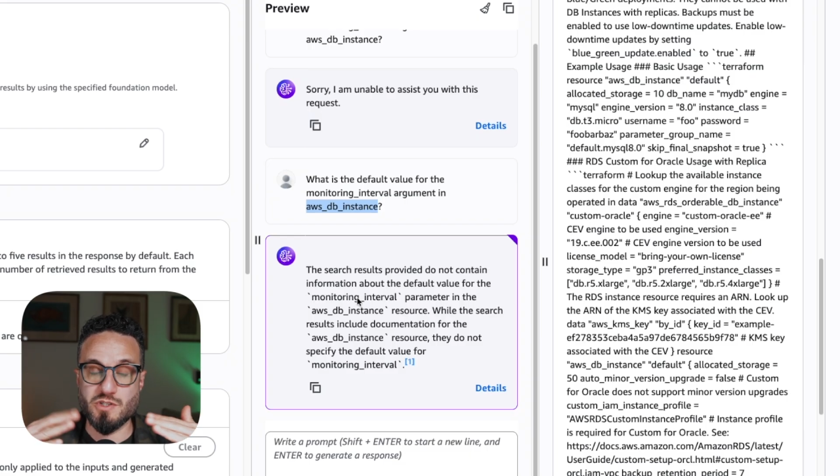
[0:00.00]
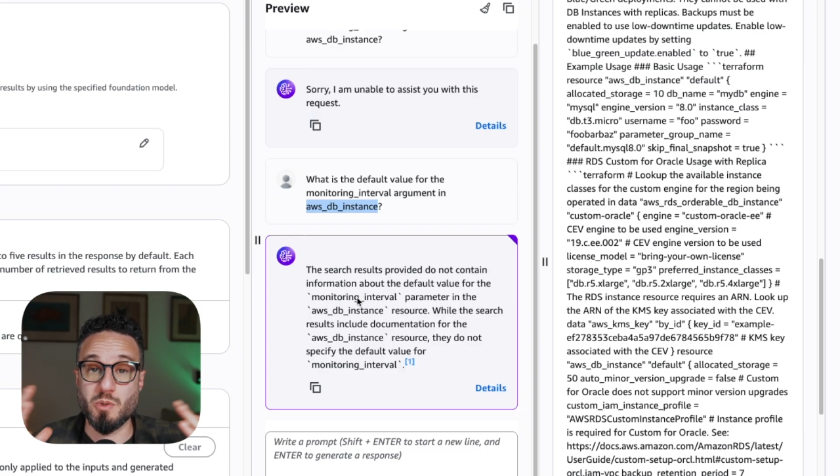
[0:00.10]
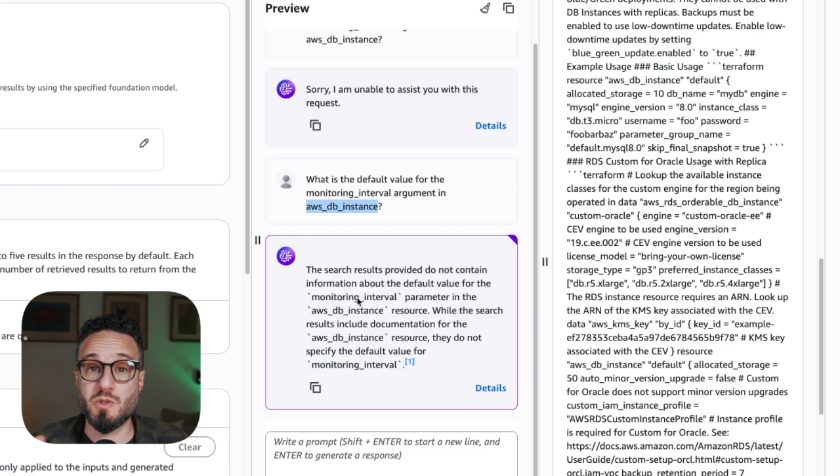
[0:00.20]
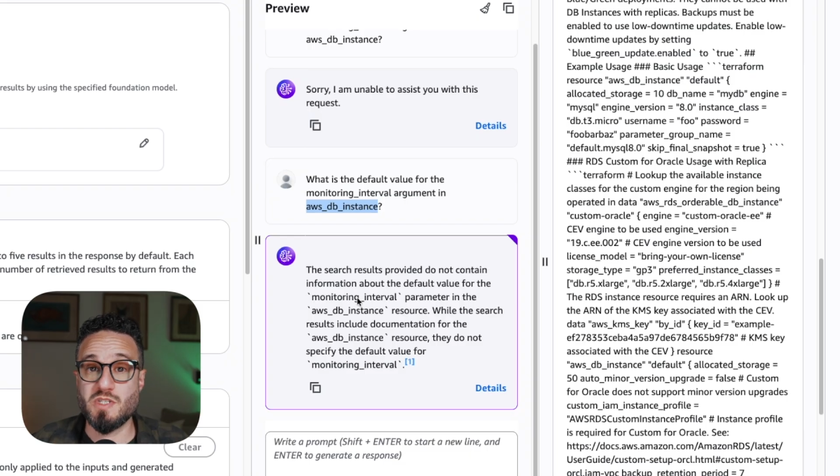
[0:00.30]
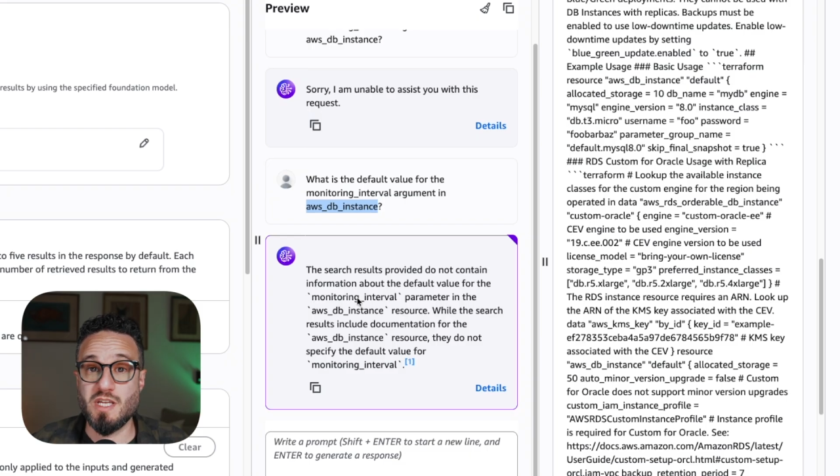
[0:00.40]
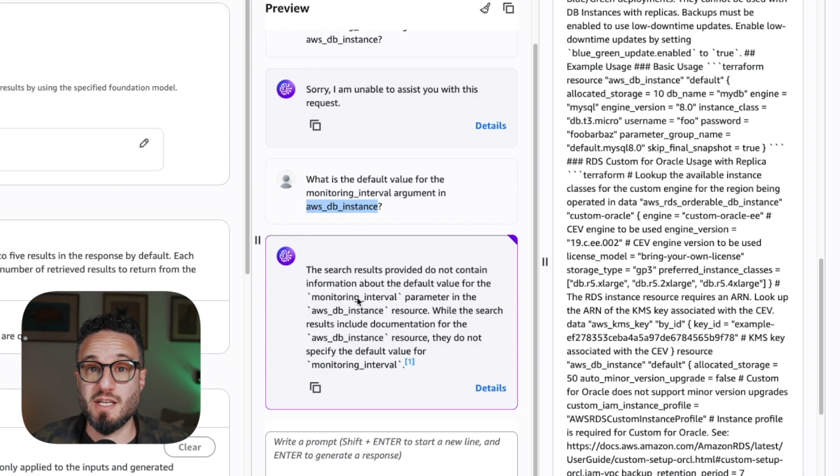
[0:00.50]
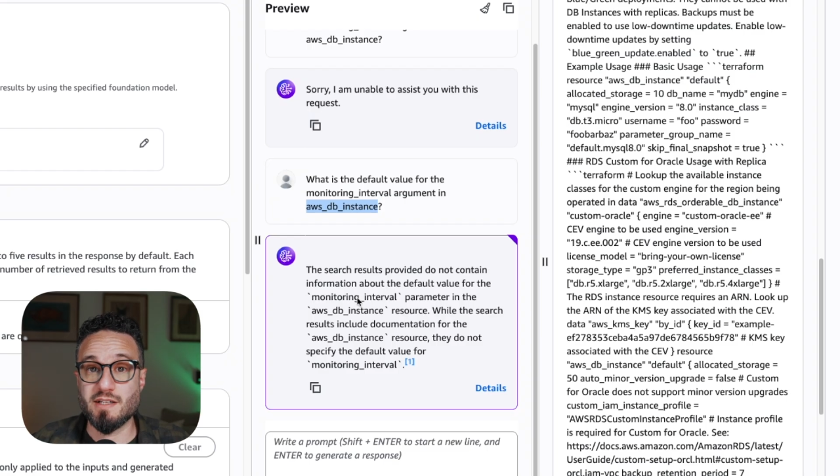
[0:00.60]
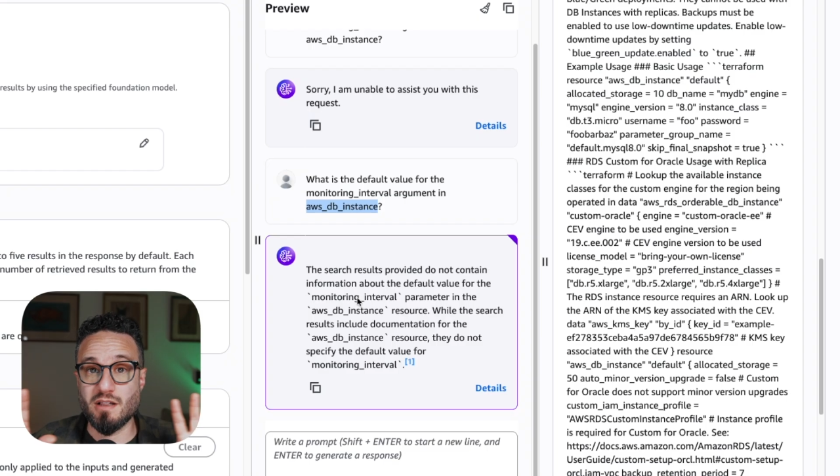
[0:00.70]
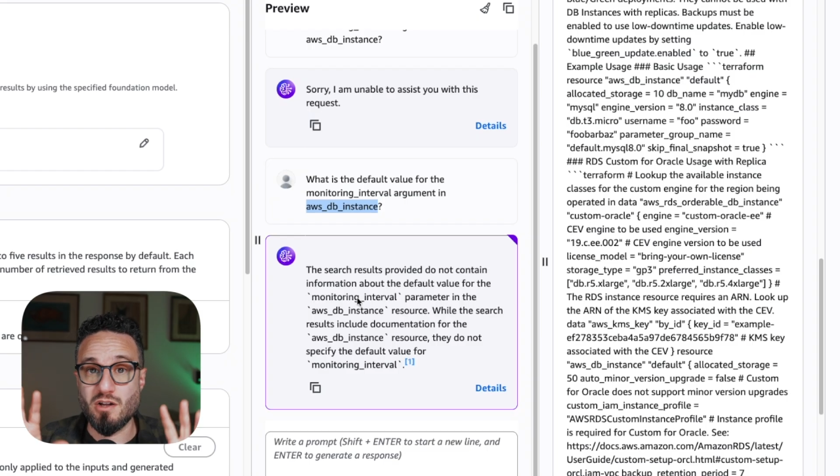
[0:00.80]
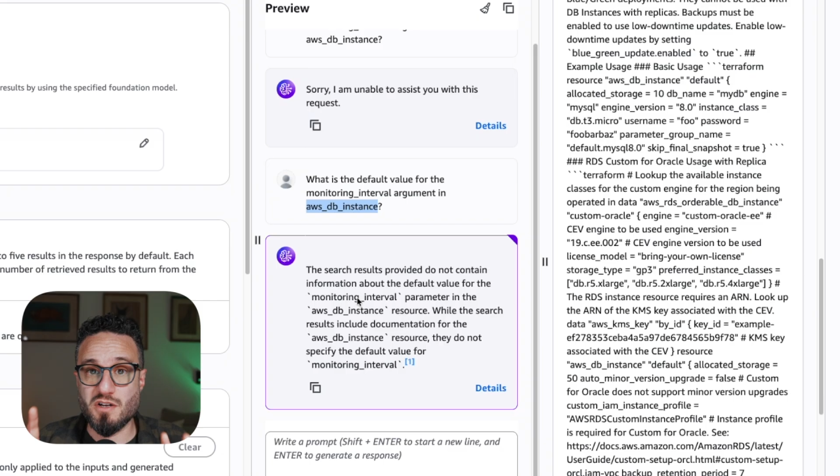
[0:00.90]
So you see
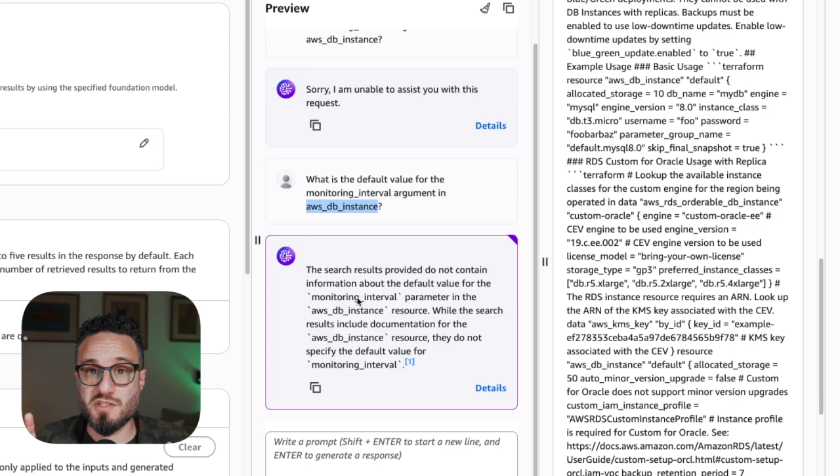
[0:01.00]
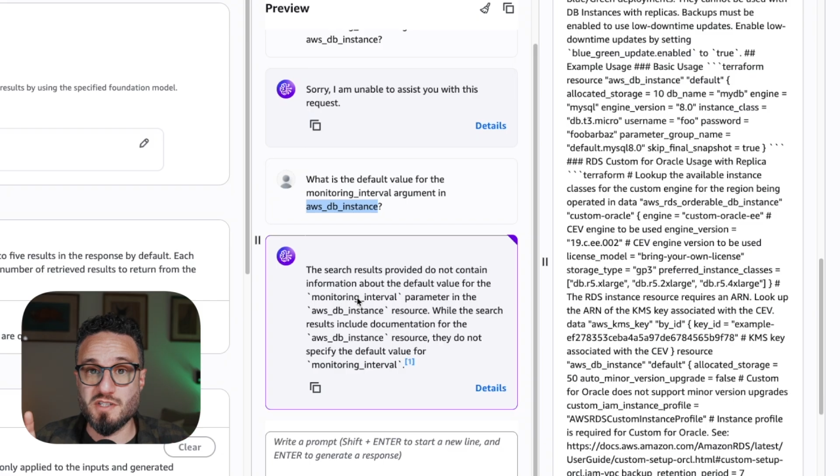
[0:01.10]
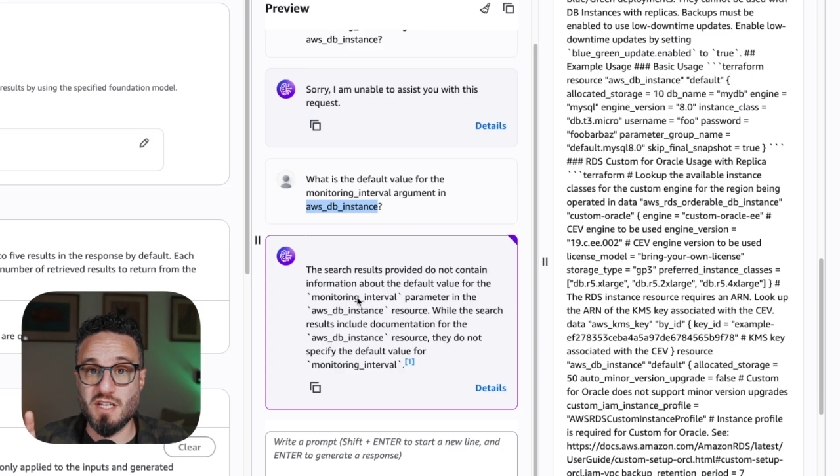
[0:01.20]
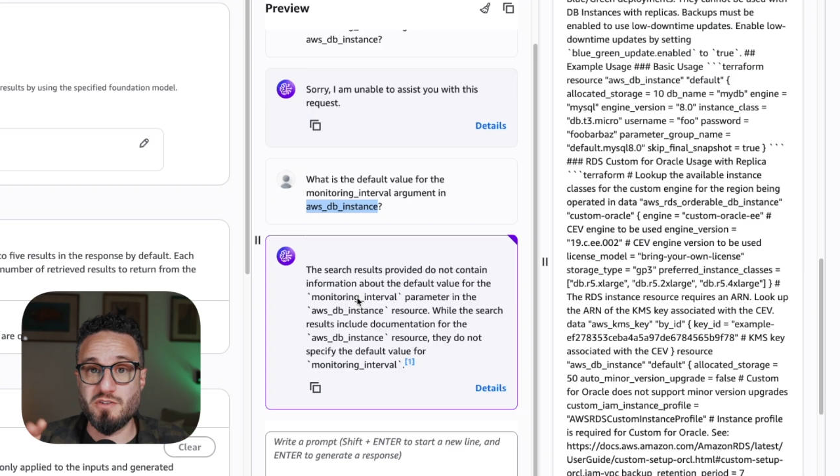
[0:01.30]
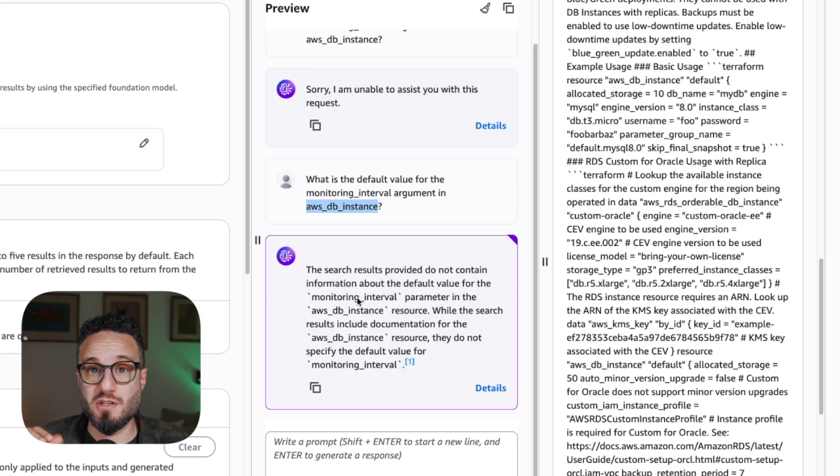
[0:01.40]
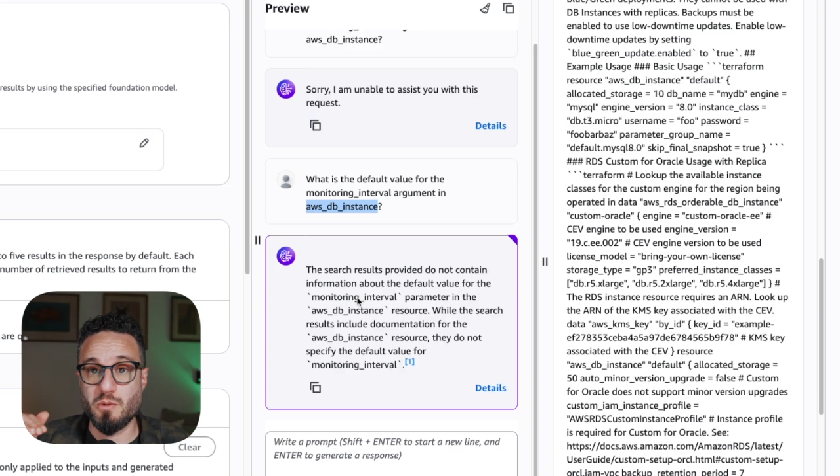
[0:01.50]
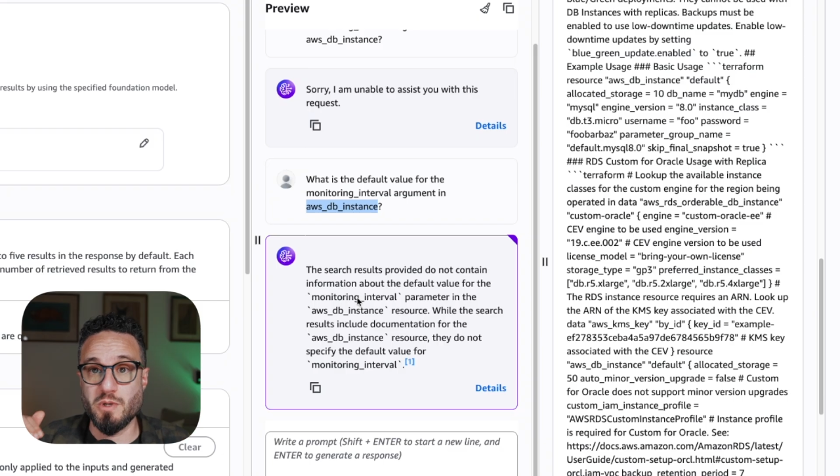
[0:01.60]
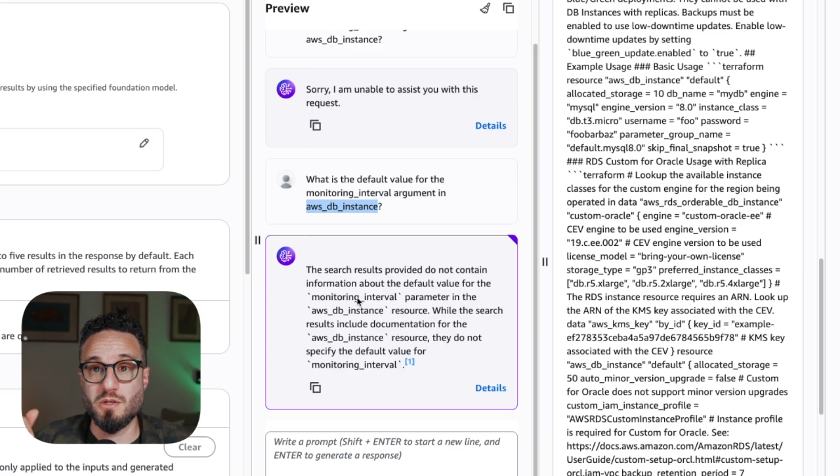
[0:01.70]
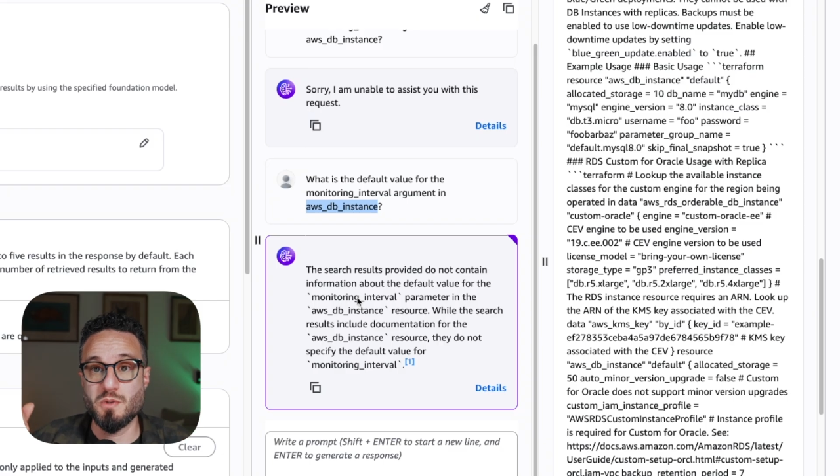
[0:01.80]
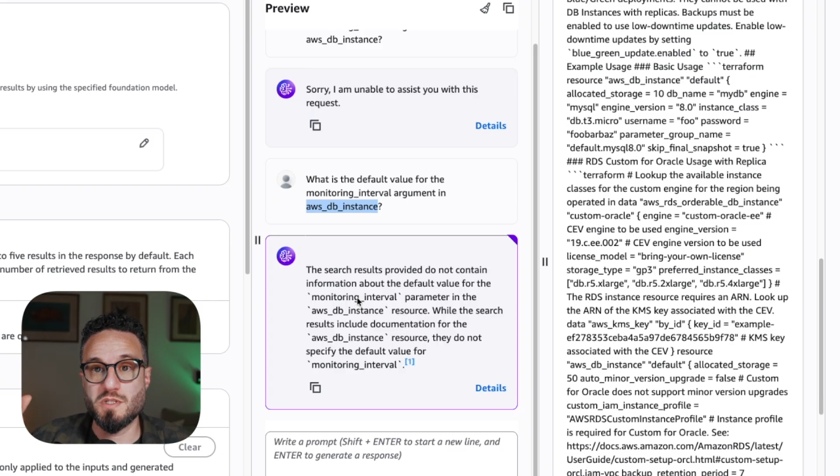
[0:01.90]
it lost, even though we
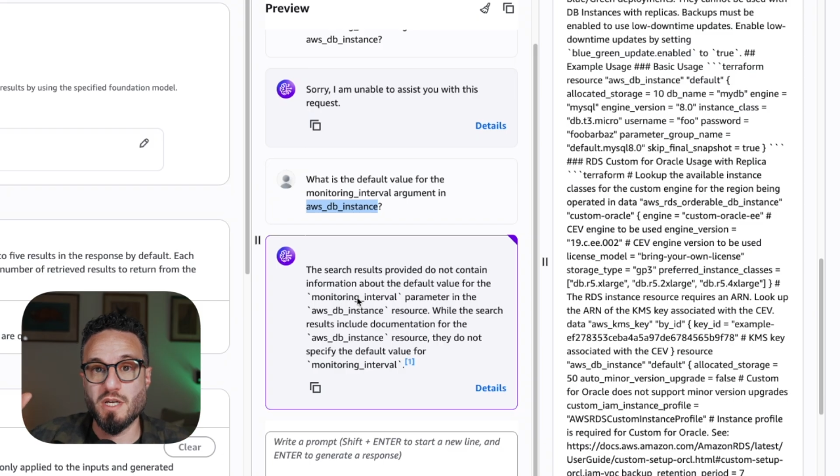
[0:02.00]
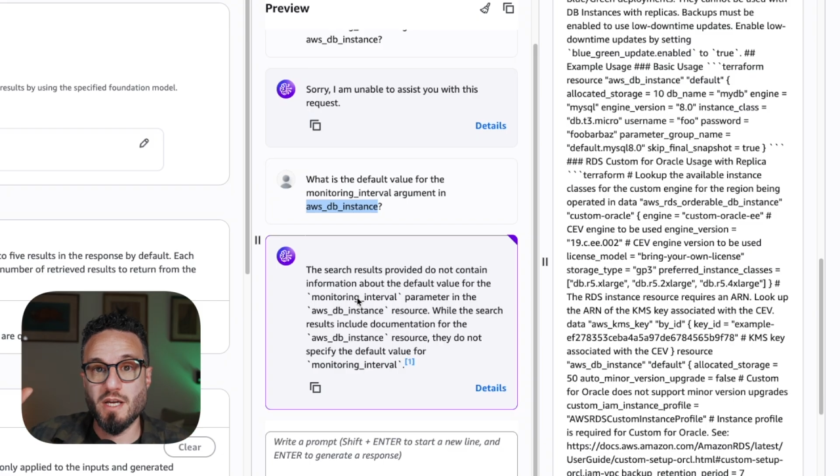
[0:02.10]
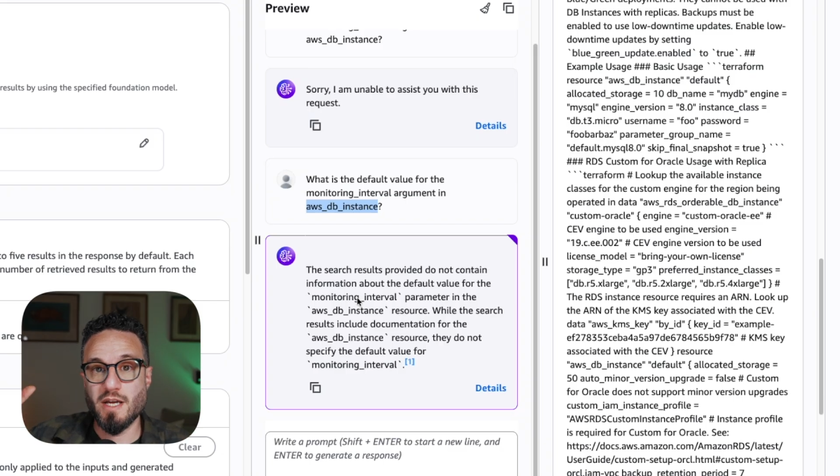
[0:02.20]
used